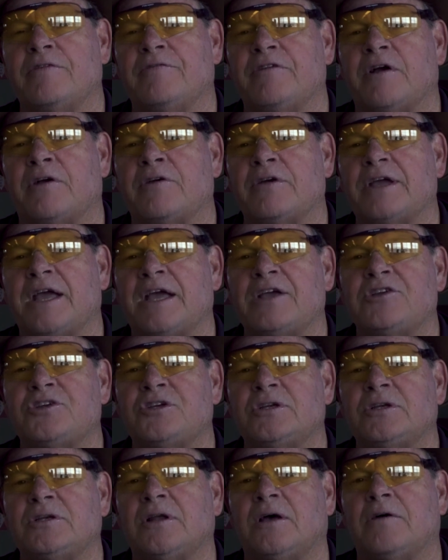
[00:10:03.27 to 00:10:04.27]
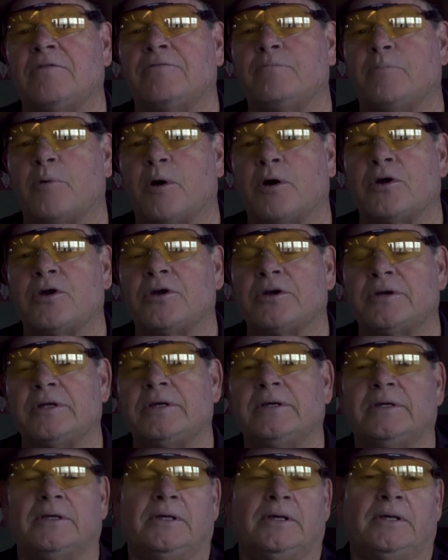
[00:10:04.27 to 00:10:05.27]
variation of bird
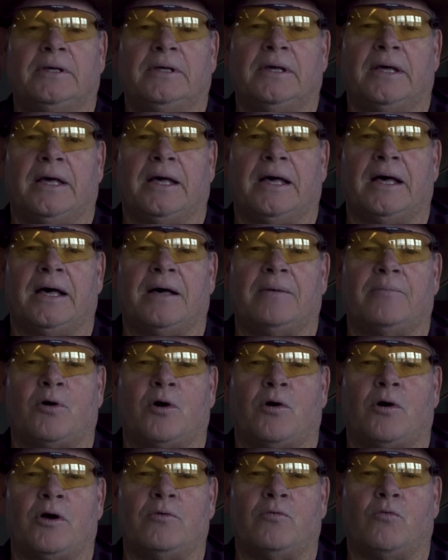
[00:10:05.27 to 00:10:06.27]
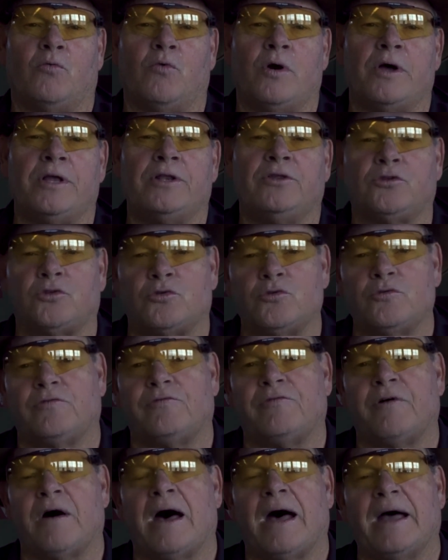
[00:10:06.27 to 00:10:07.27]
on 1 through
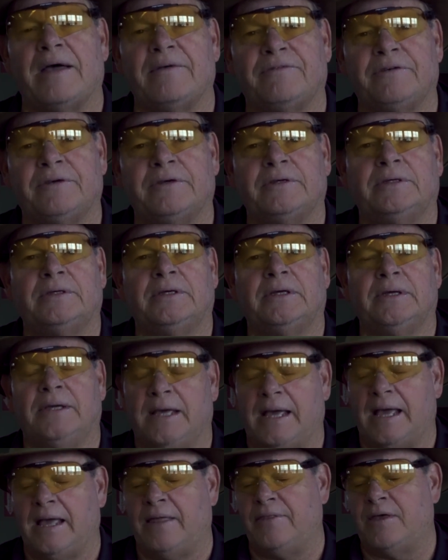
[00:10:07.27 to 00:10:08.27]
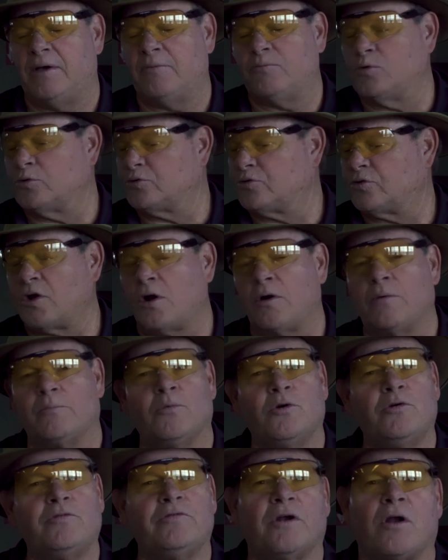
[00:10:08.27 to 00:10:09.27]
5. And then we'll start
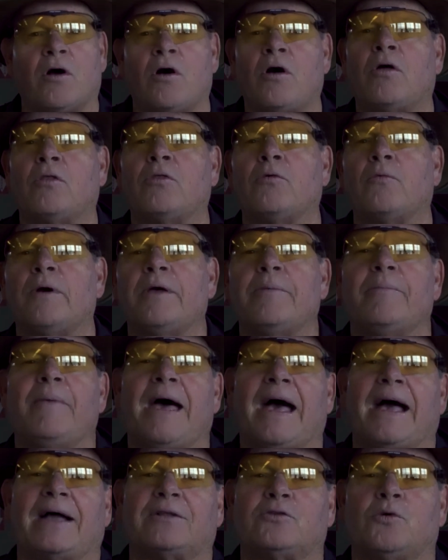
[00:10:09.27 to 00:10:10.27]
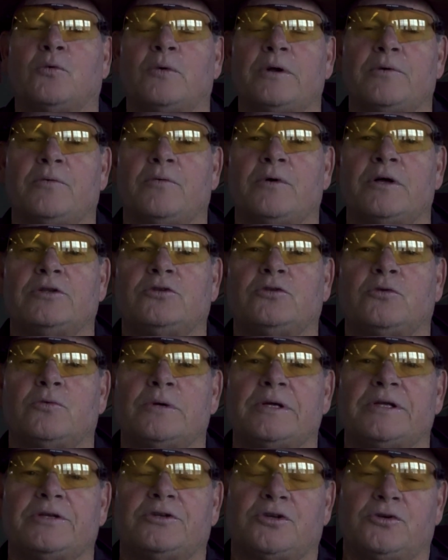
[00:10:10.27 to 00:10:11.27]
moving all the way back, 21,
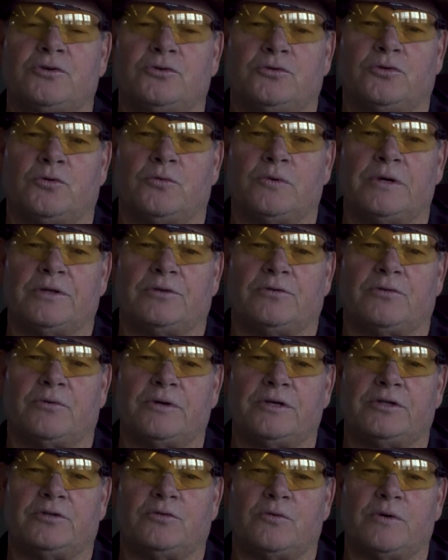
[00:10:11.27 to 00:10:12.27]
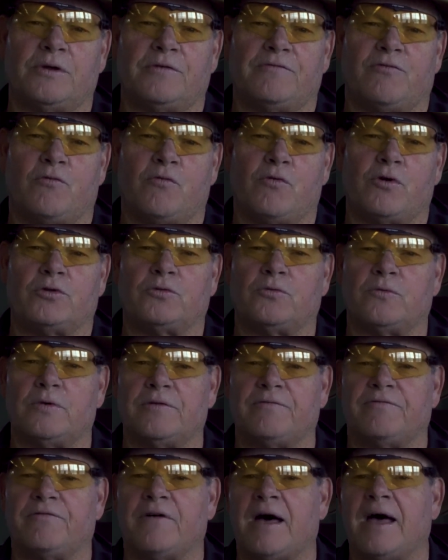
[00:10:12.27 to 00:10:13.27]
22, 23, 24,
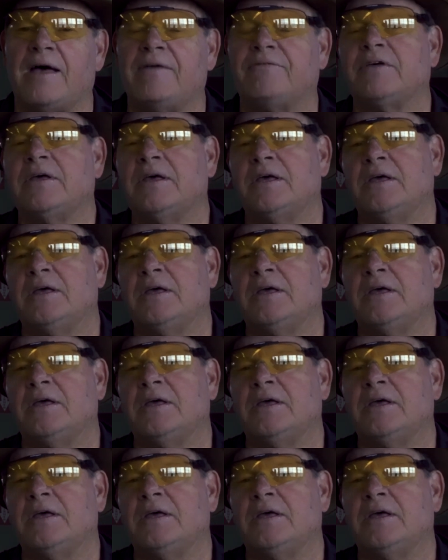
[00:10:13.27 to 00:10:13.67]
25,